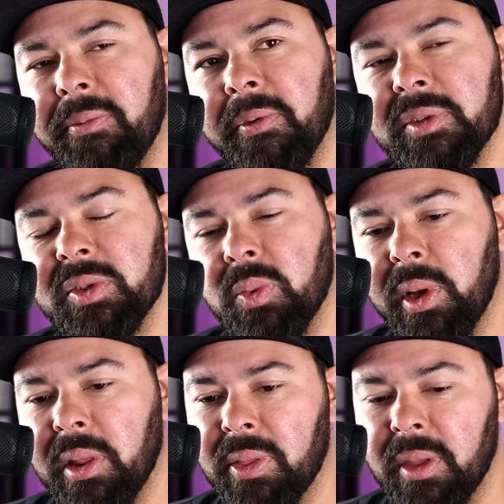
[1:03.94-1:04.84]
conference
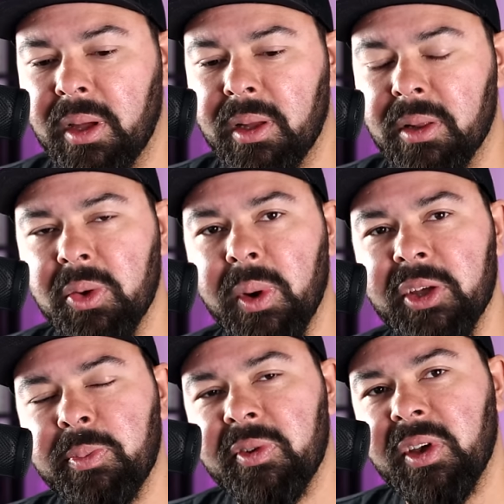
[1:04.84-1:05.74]
with Lou
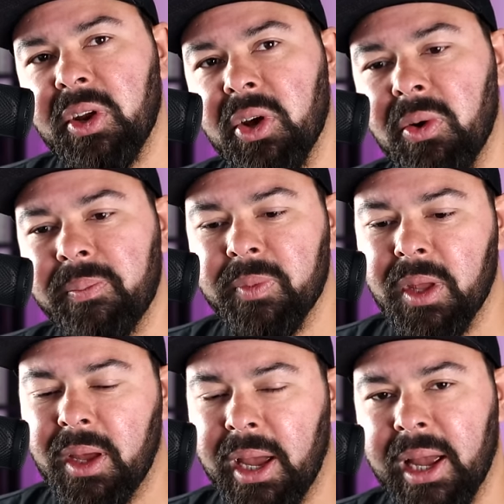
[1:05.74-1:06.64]
Esposito
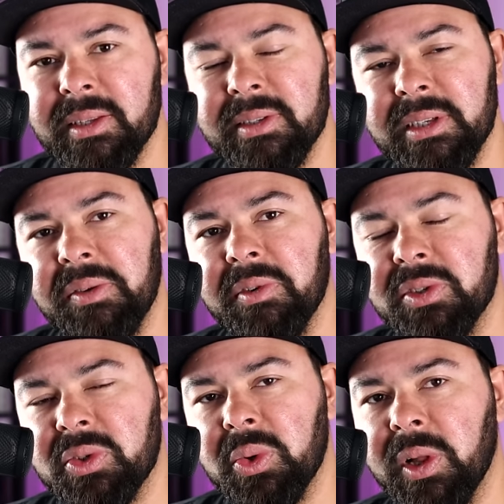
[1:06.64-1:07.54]
and
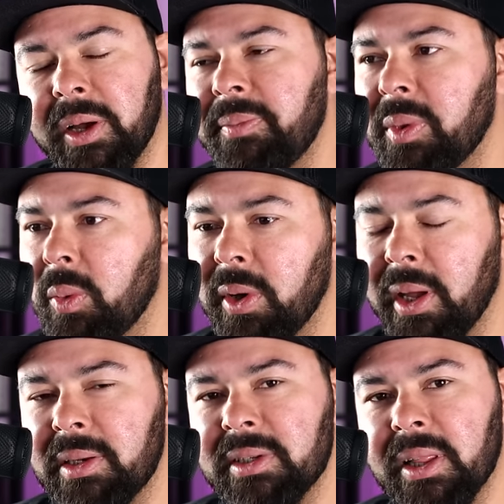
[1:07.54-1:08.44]
Steve Casula.
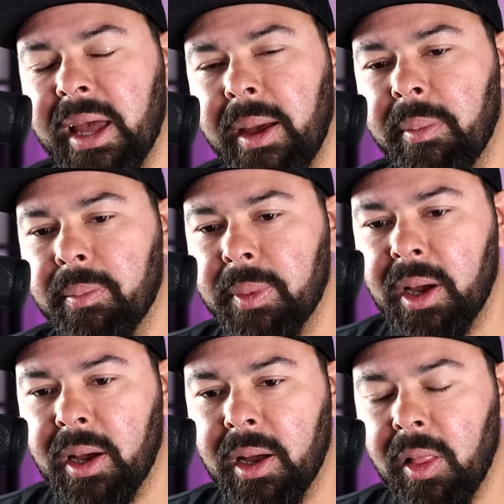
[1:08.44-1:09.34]
We'll get into them
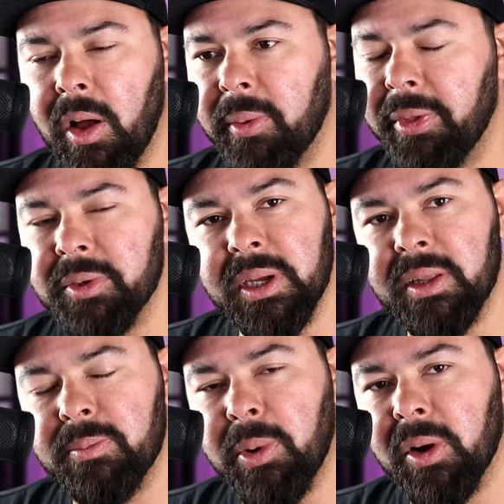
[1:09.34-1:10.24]
along with
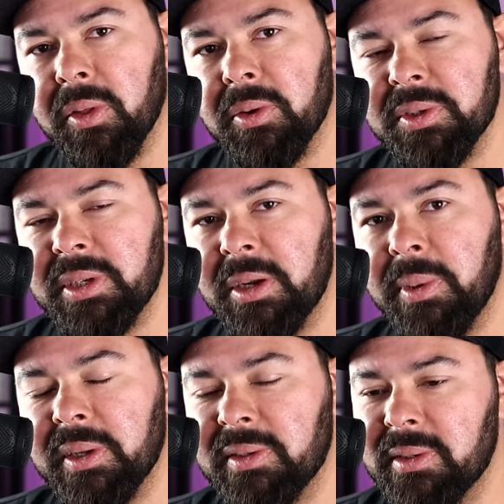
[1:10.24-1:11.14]
in part of those
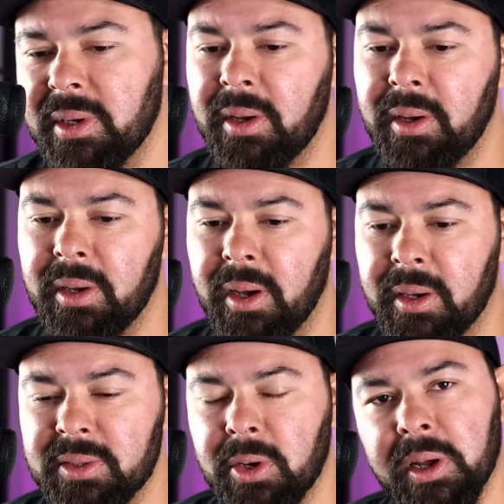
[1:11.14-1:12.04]
tidbits
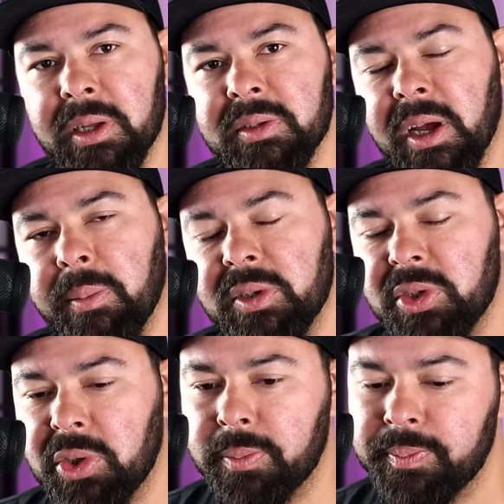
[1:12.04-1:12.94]
starting in
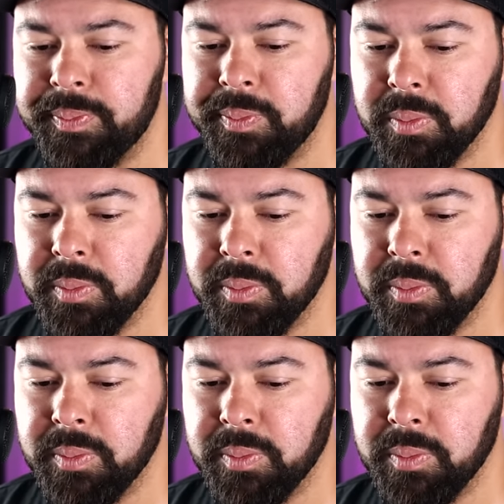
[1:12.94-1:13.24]
segment two.